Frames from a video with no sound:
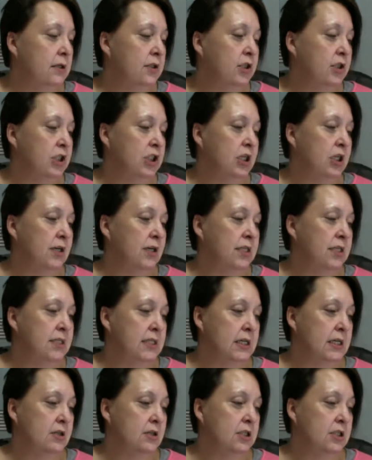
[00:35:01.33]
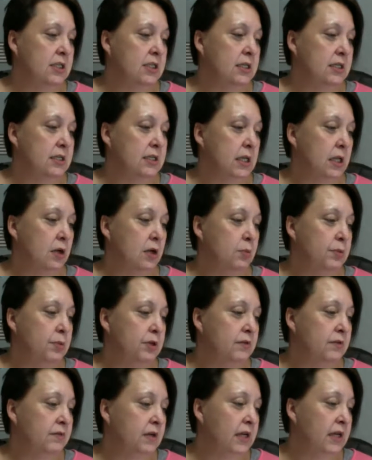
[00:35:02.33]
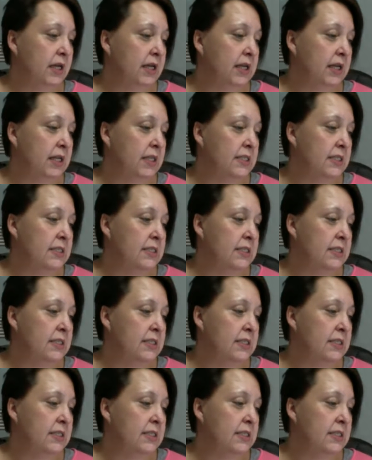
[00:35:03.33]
Sherry's here. She says, hello, beautiful ladies.